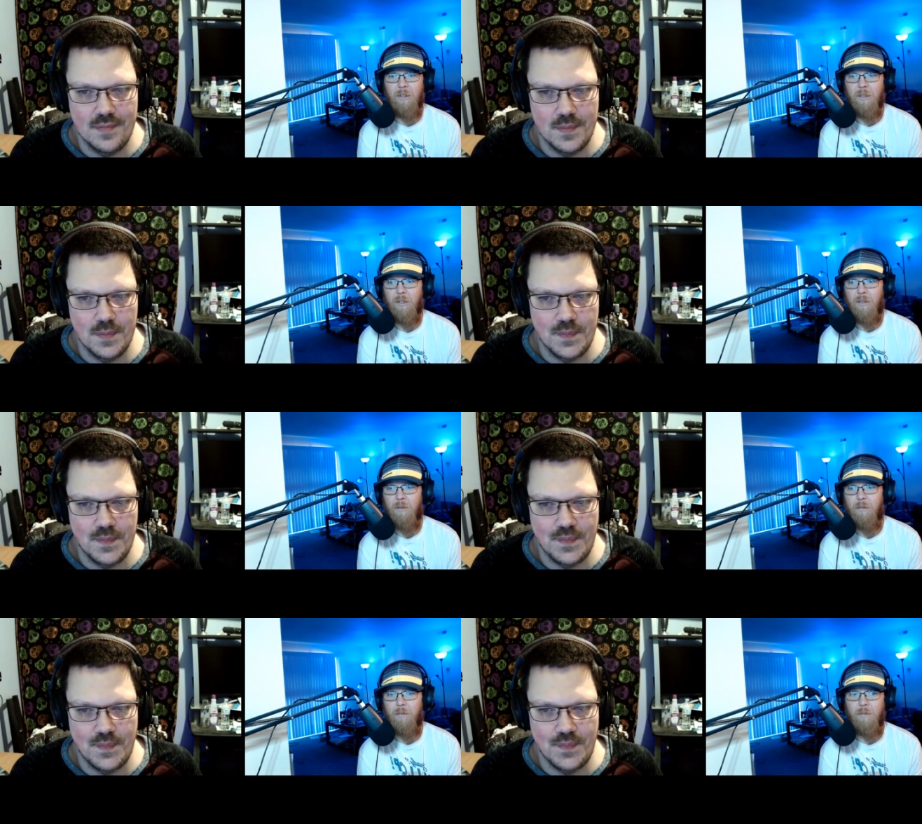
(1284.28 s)
Speaker 1: was
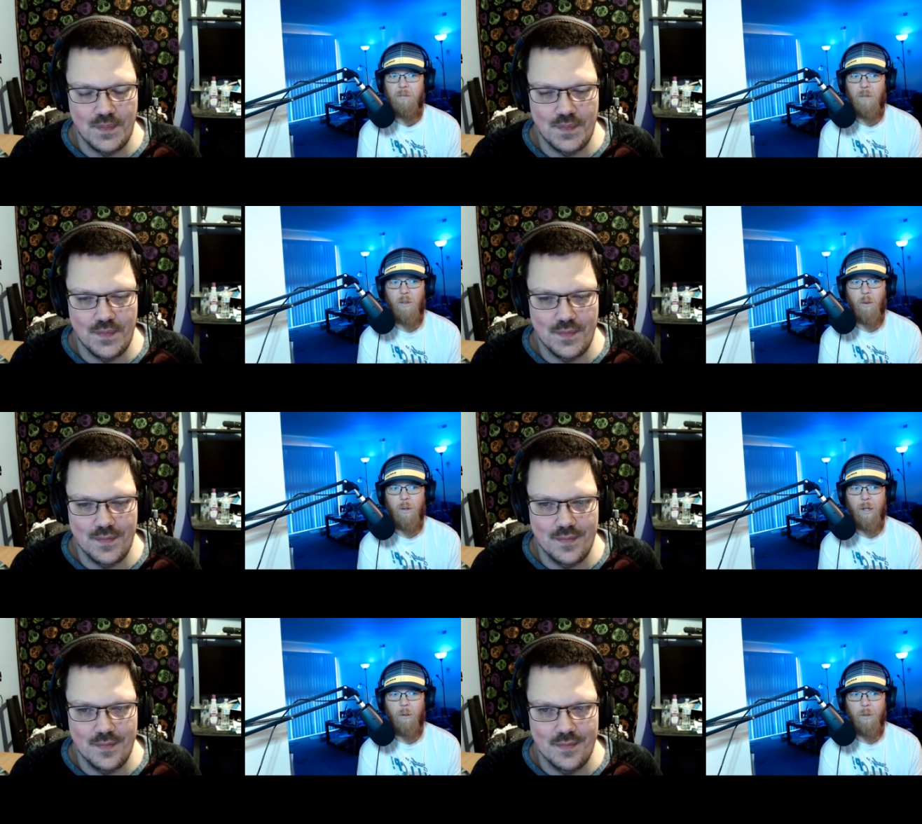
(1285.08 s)
just
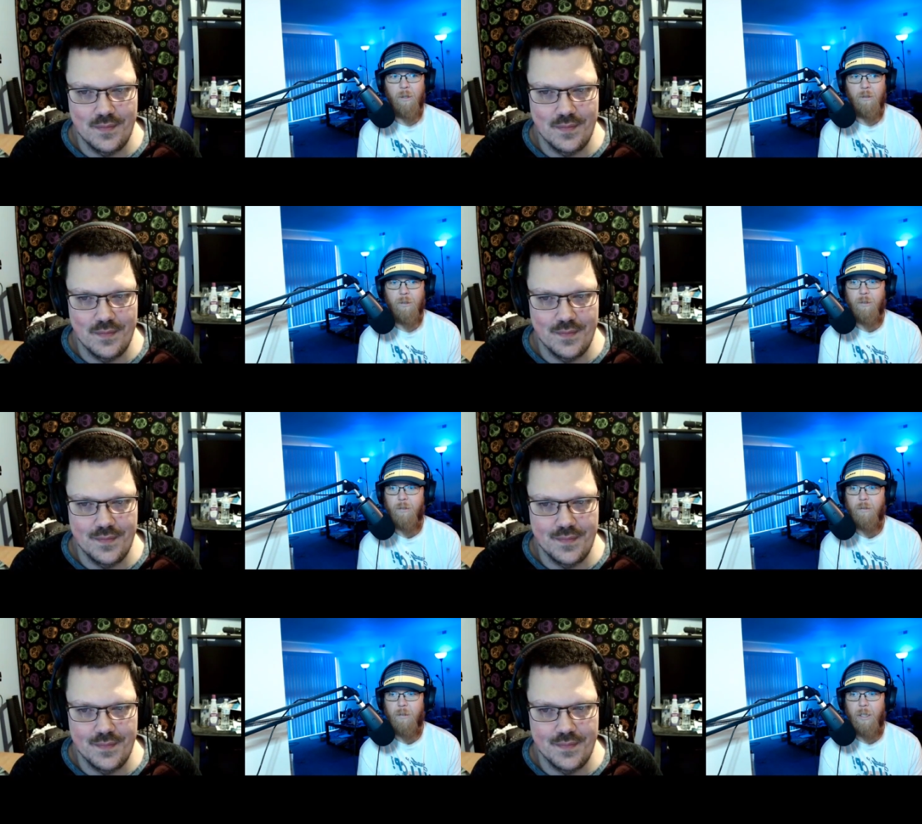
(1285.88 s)
throwing out
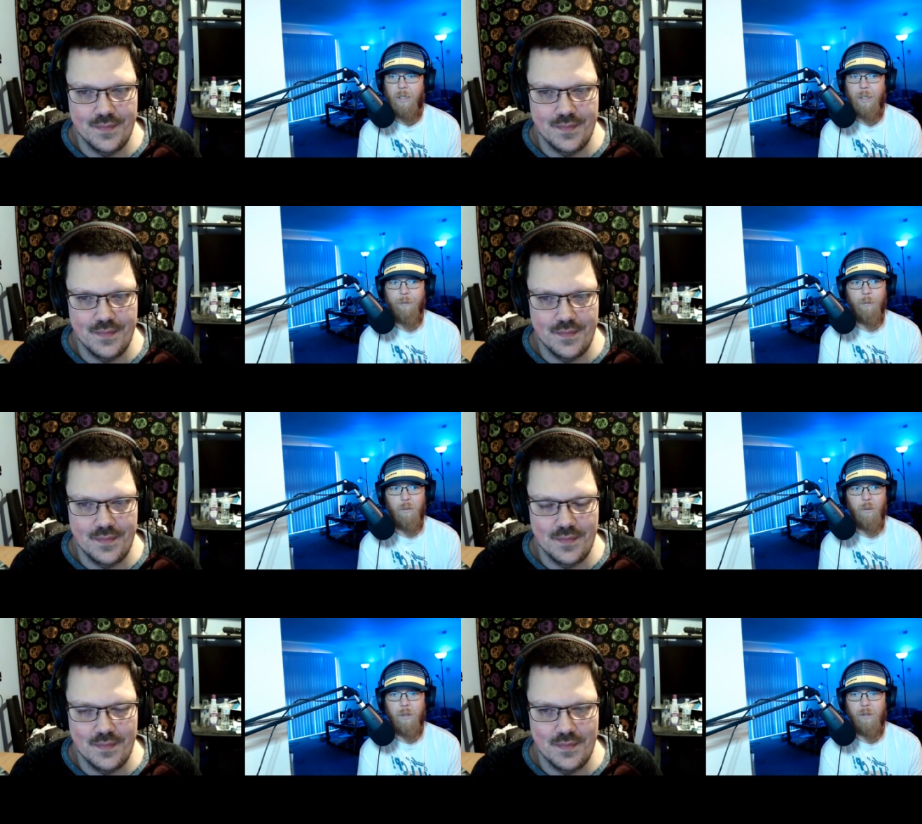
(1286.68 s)
riddles and
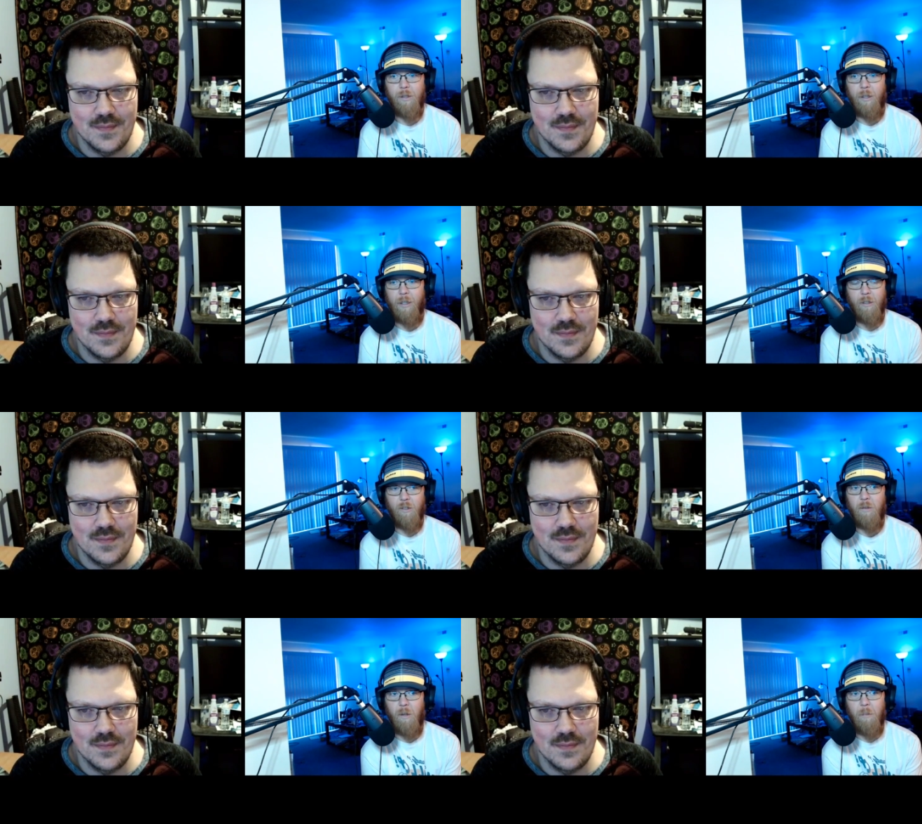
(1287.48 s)
giving points, and I
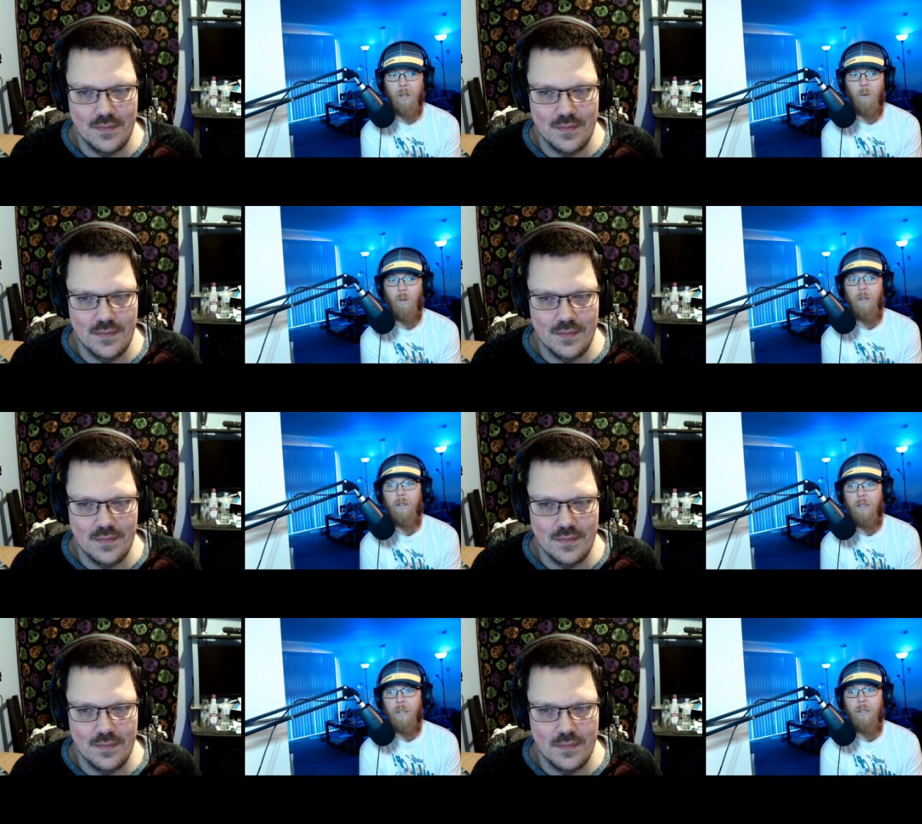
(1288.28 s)
guess somebody
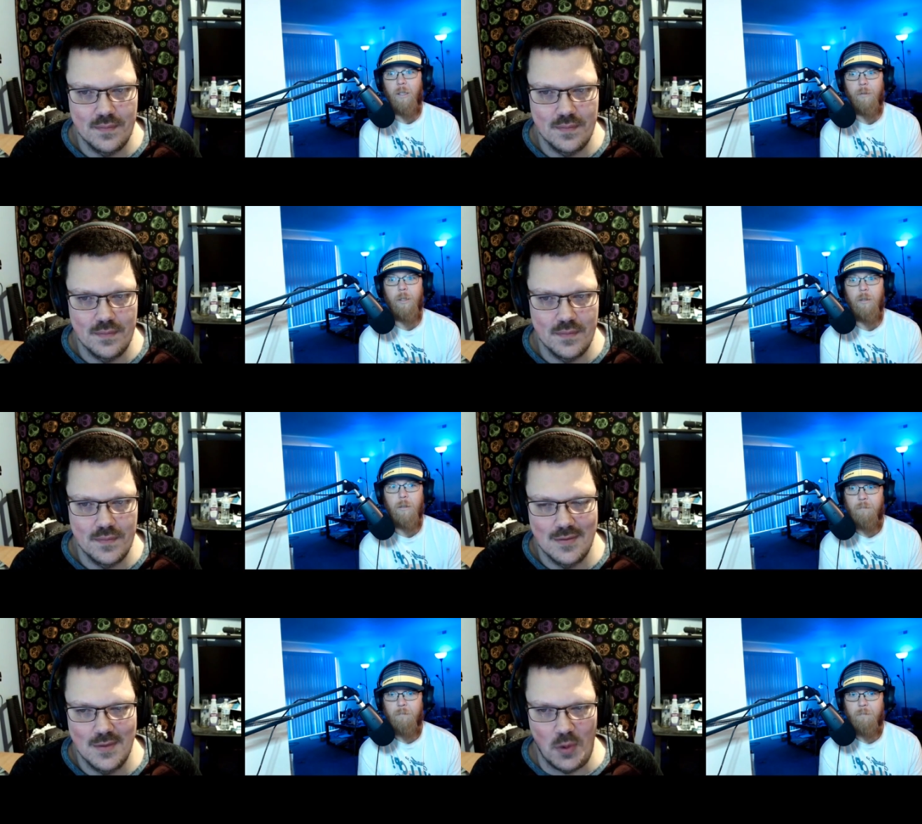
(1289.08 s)
won at the end of
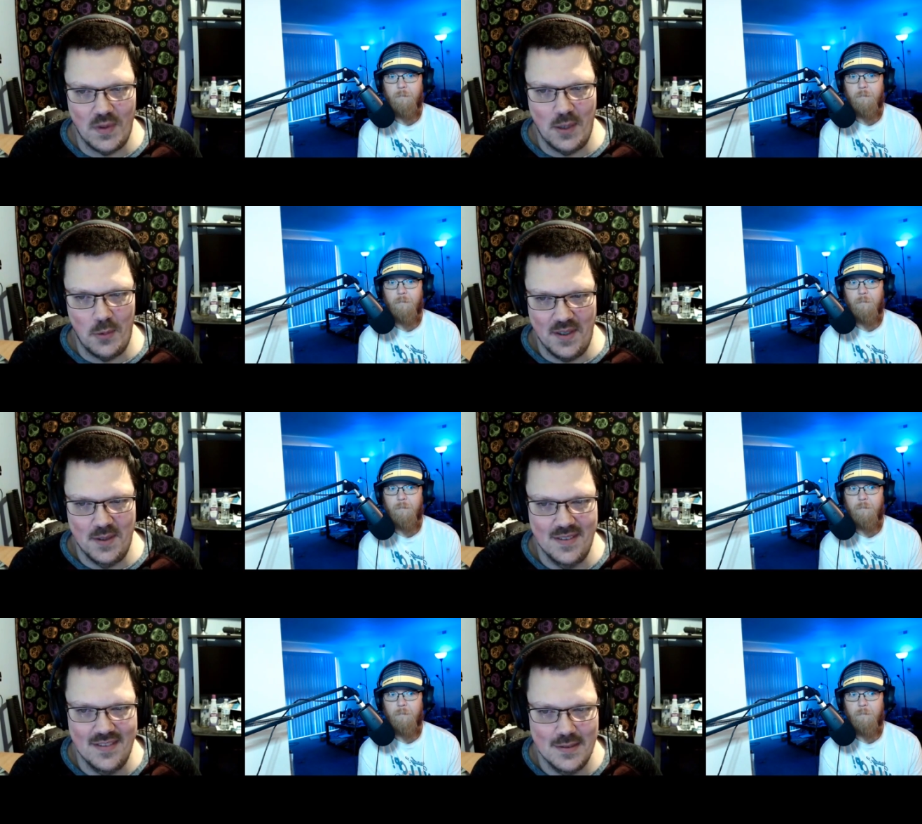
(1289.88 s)
it.
Speaker 2: What Would they
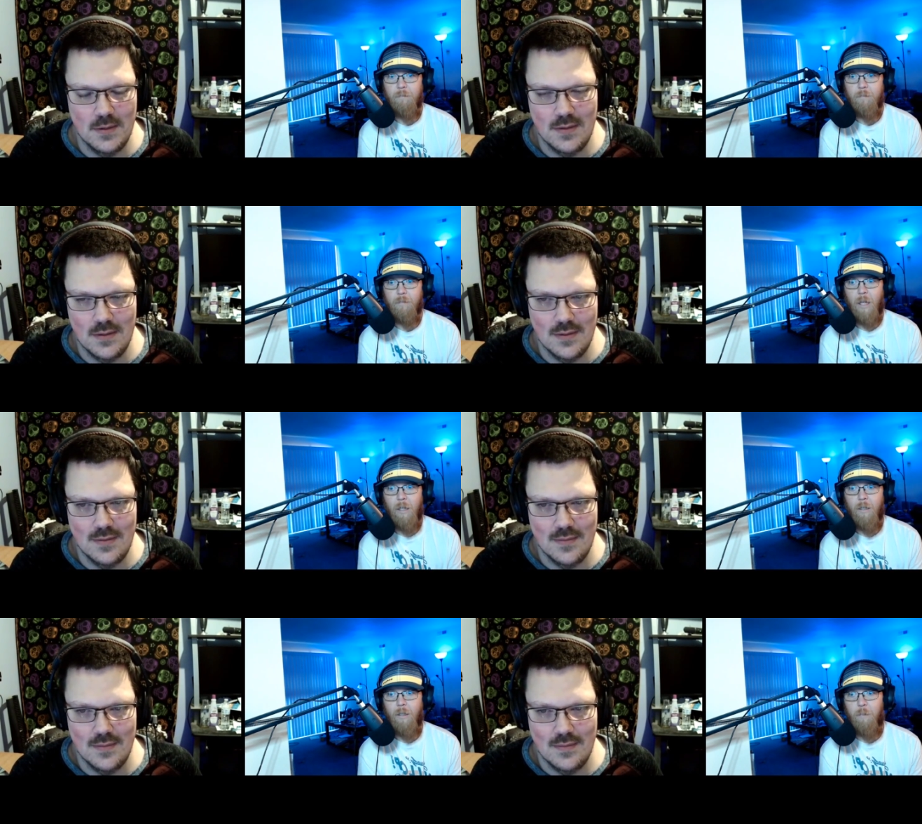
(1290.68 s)
win?
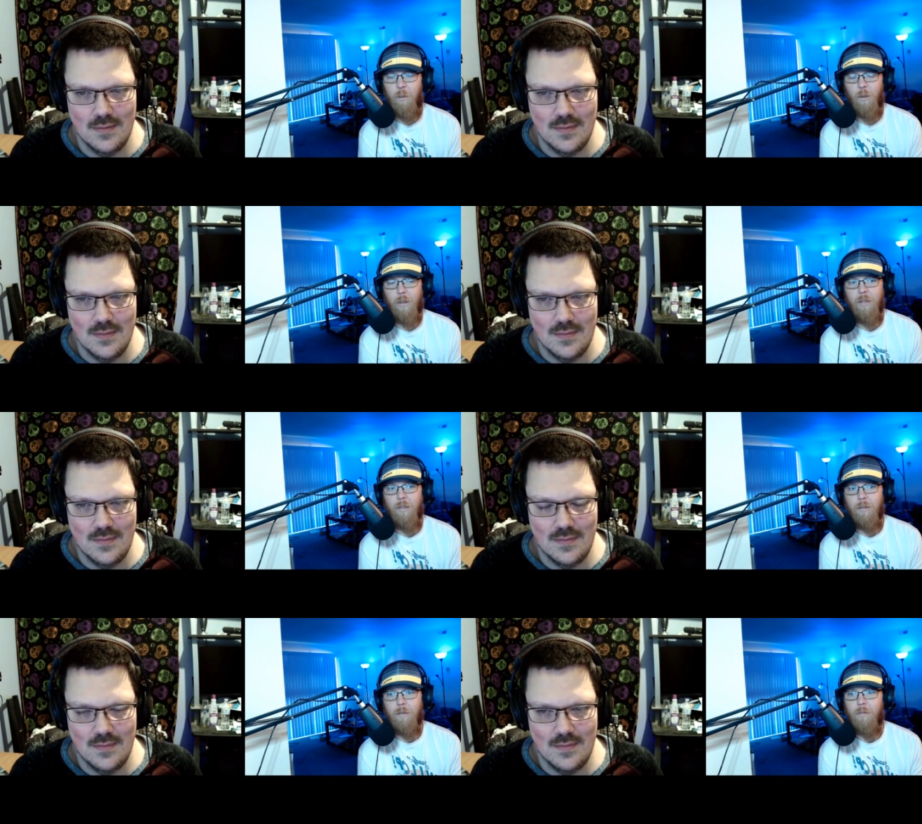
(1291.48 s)
Speaker 1: The
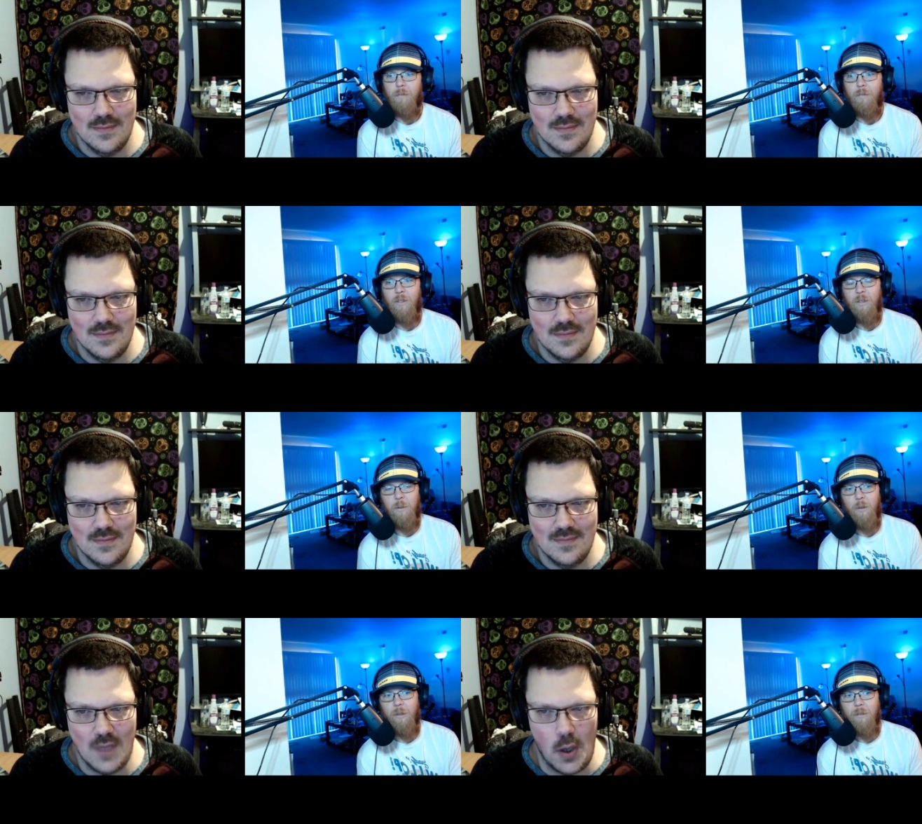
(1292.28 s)
points,
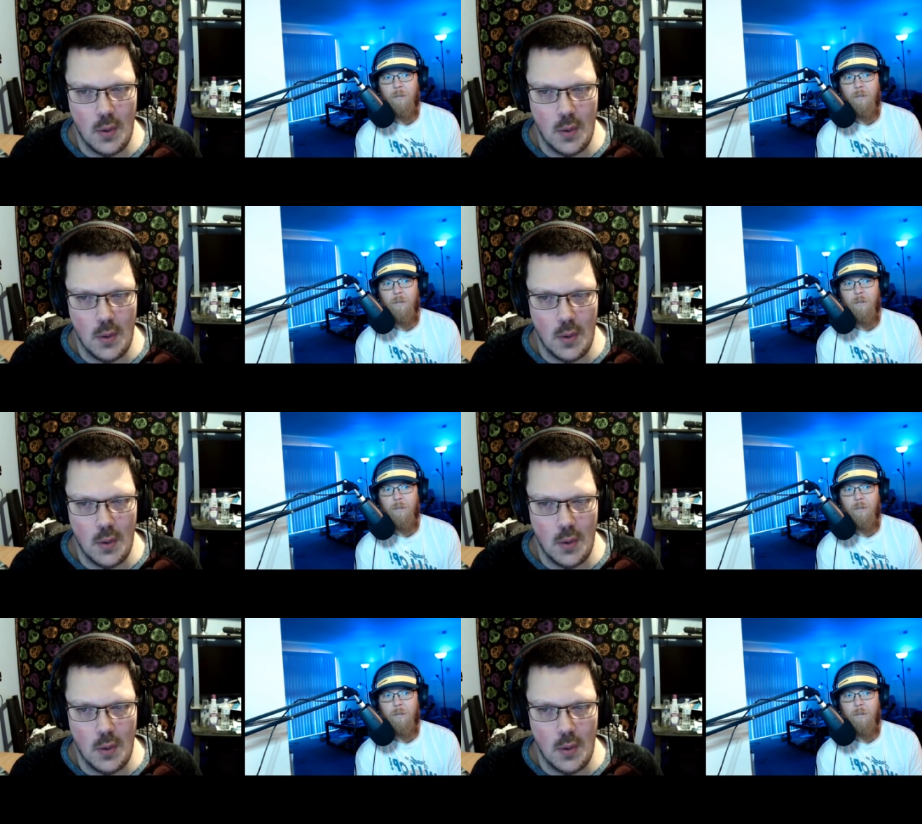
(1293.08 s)
it's just